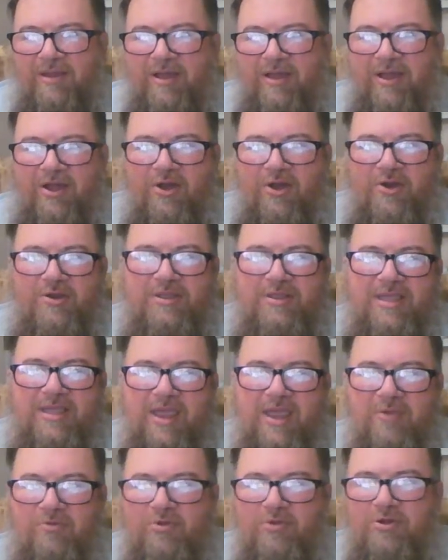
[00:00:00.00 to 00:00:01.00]

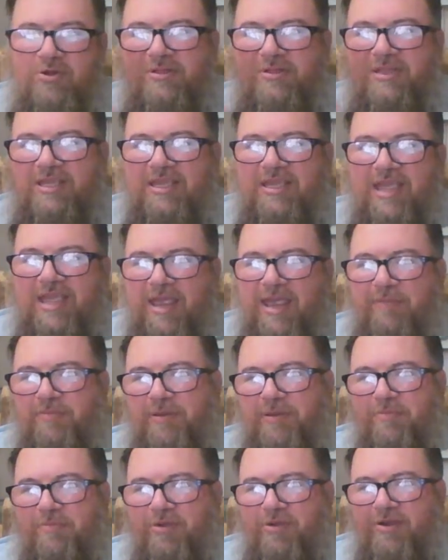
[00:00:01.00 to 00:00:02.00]
Okay, Ruthie,
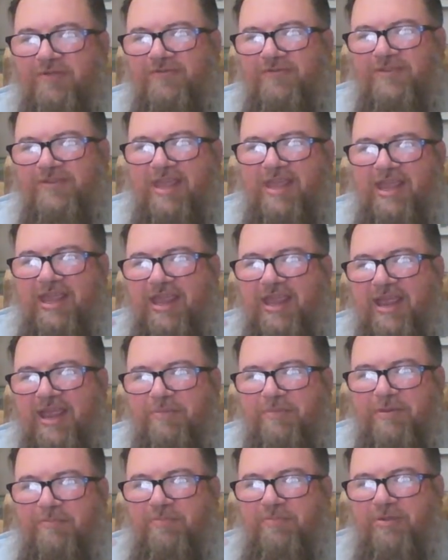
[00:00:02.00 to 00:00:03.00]
happy birthday!
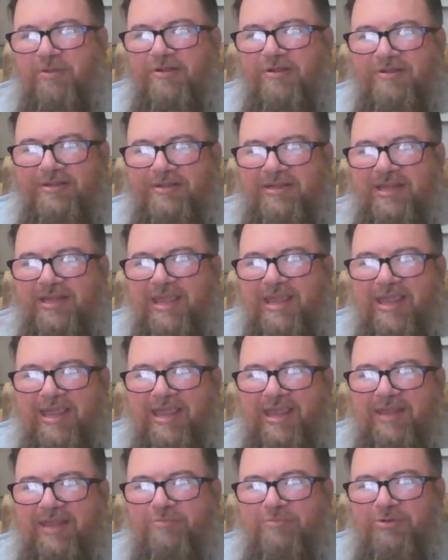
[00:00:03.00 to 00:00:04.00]
Happy
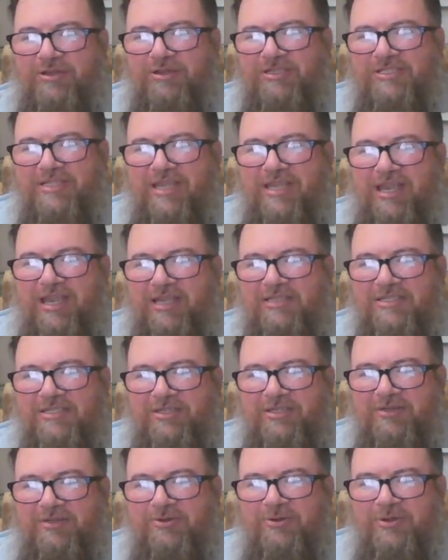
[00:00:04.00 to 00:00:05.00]
birthday! Appreciate
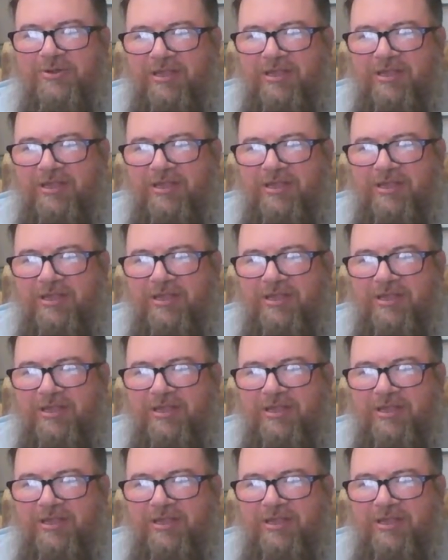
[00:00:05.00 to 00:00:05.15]
you.